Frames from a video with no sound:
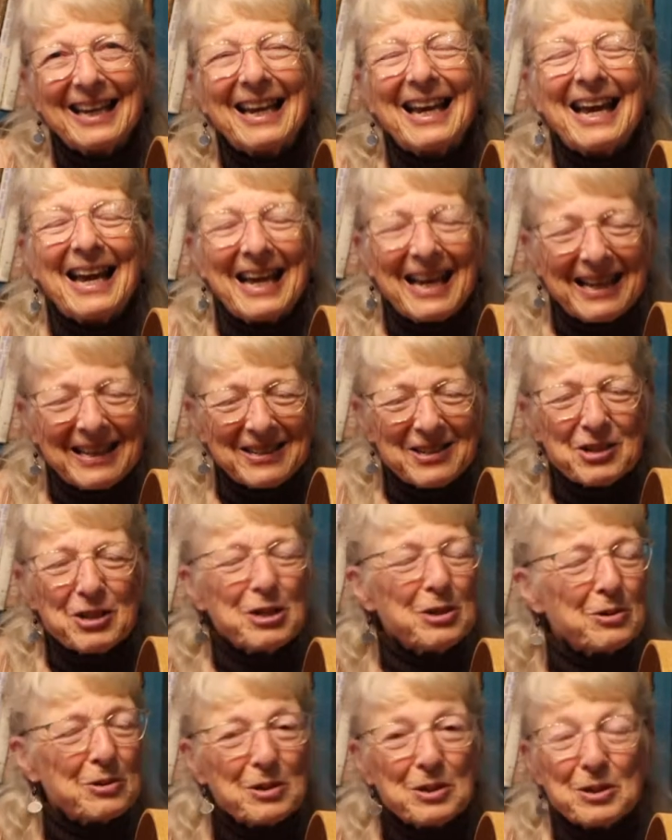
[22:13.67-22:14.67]
and she
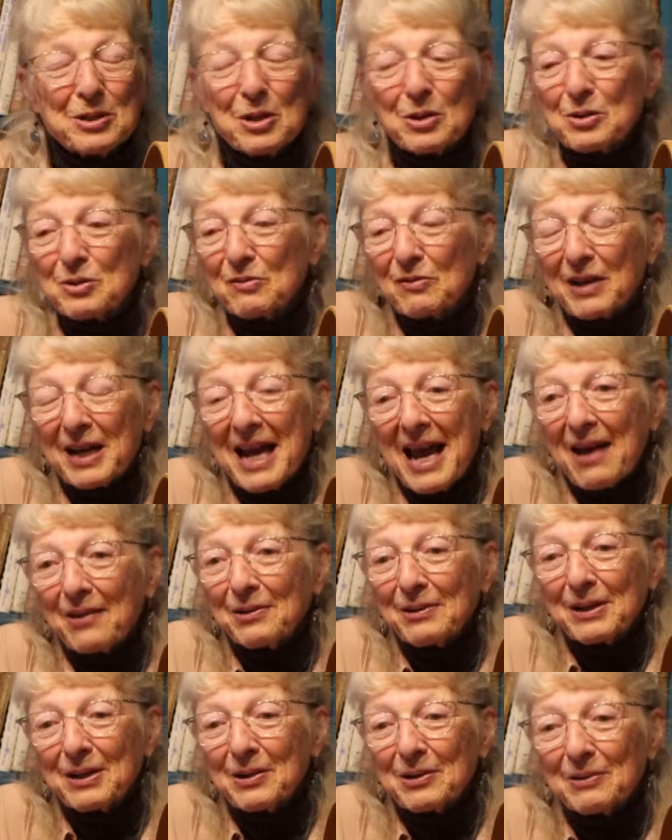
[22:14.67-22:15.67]
uses those for
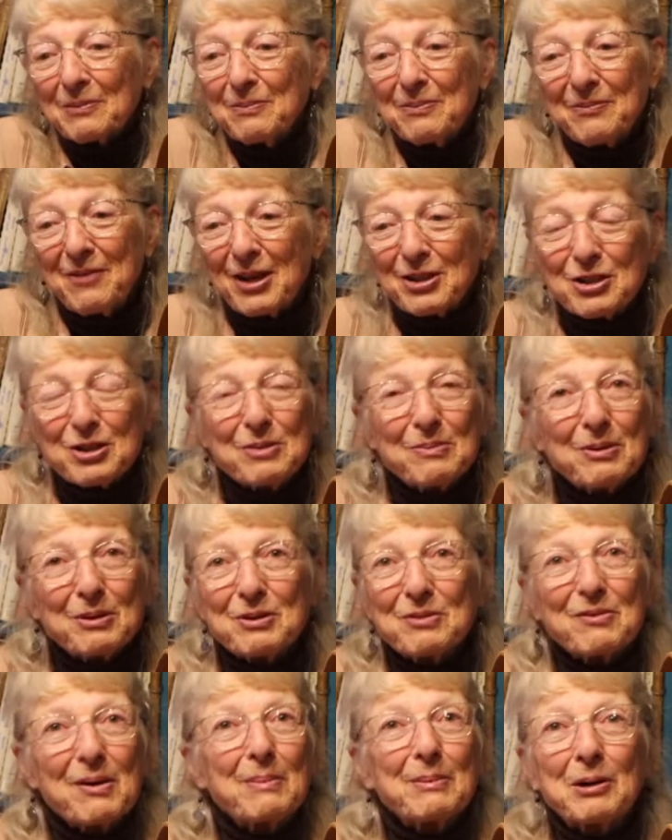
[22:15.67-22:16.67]
gathering her
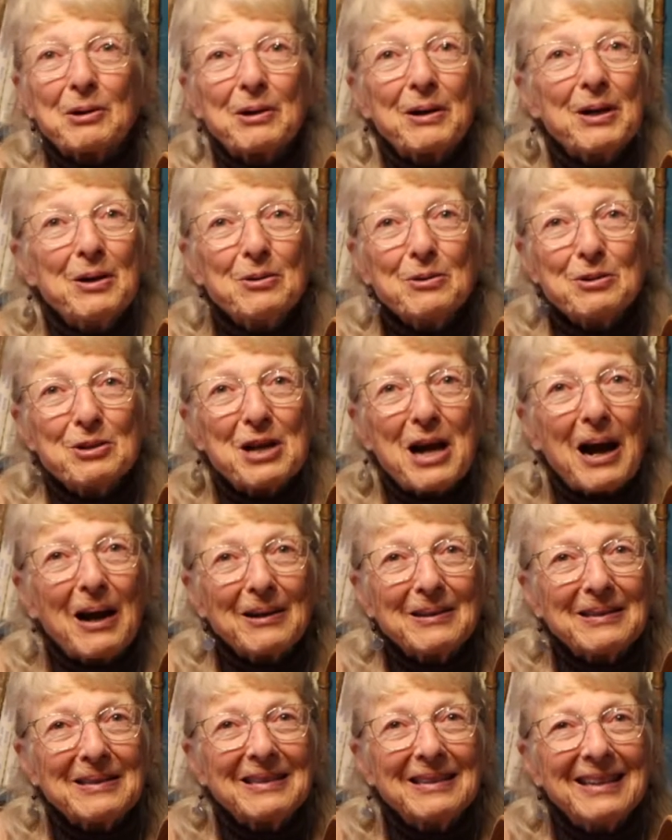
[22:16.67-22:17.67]
vegetables from her huge
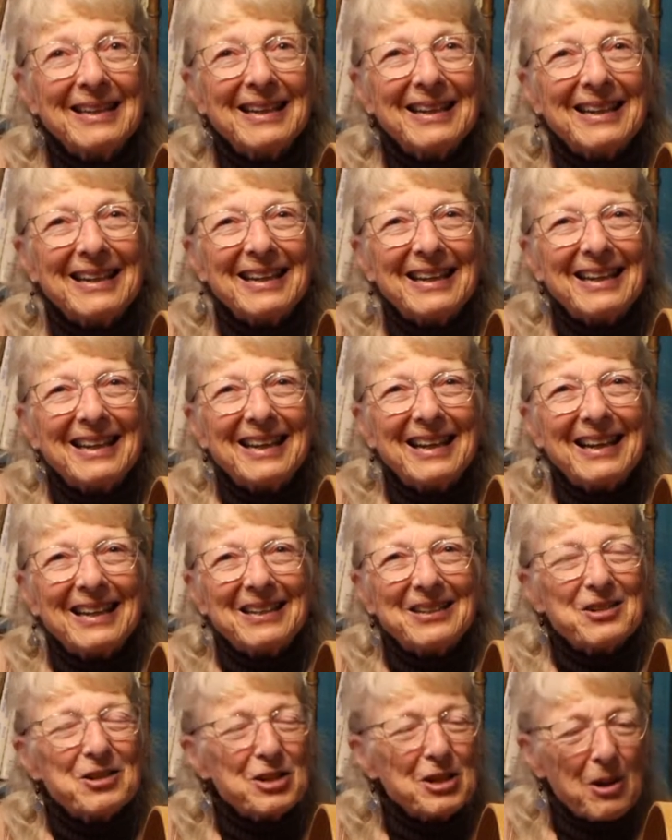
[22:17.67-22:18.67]
garden.
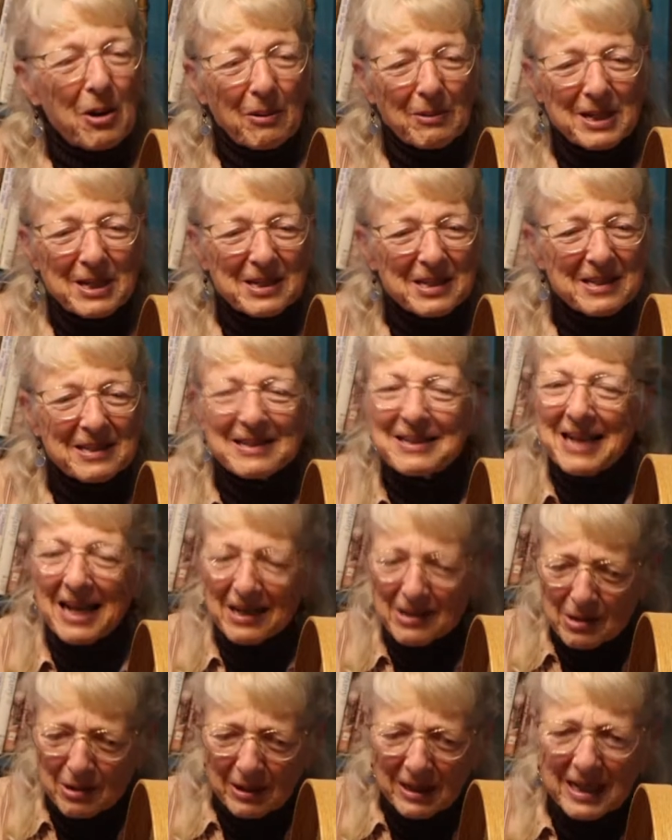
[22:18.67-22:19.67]
And she always
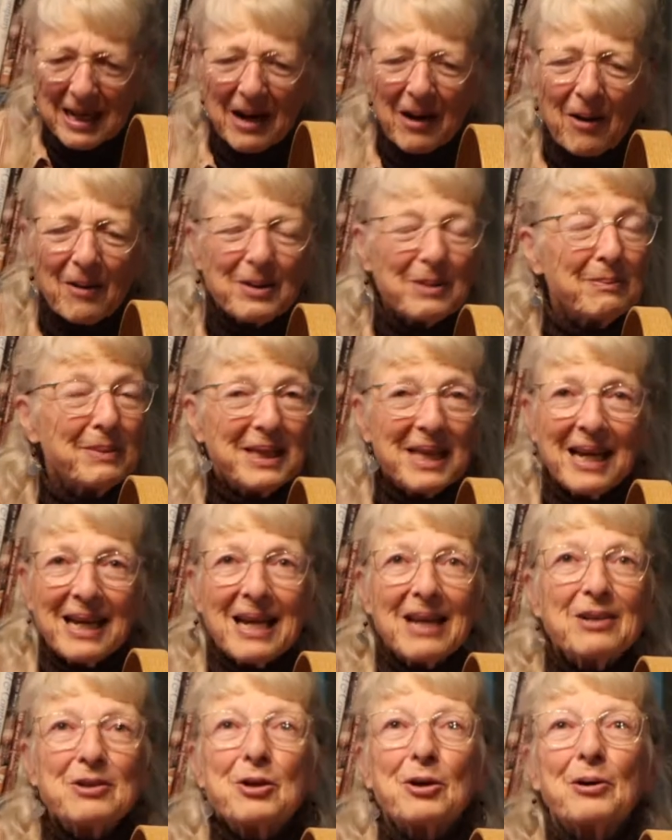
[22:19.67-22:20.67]
takes good care of them, but they
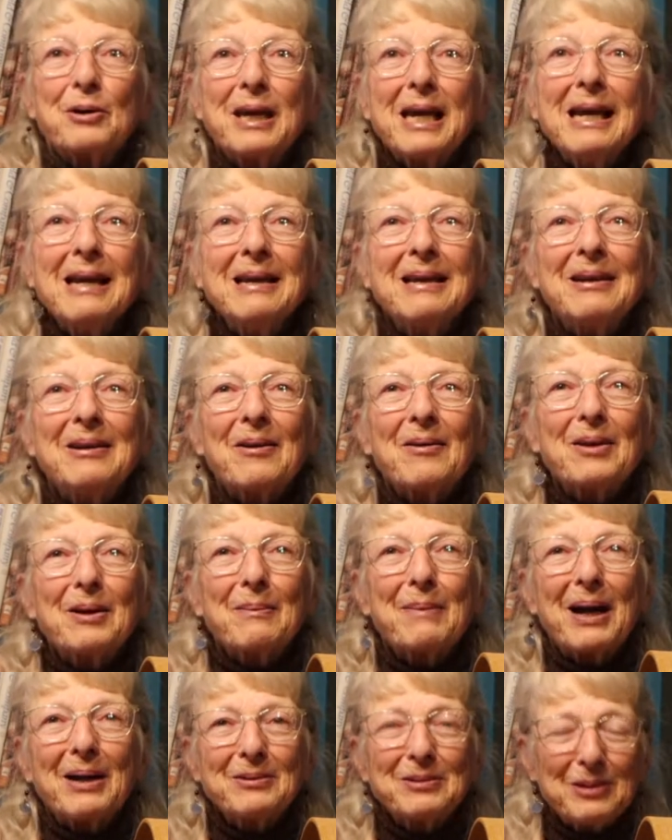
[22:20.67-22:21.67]
get dirty, they're
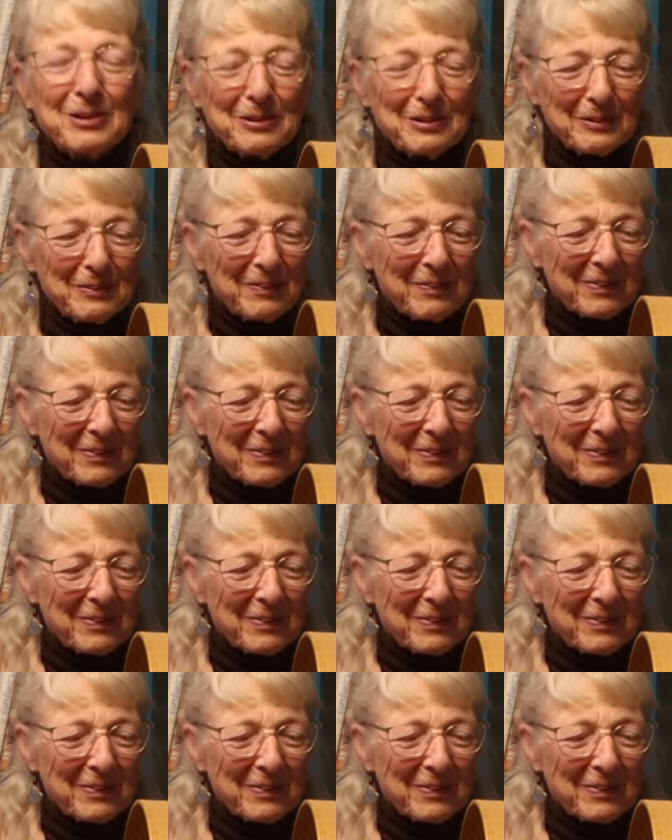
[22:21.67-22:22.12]
bound to.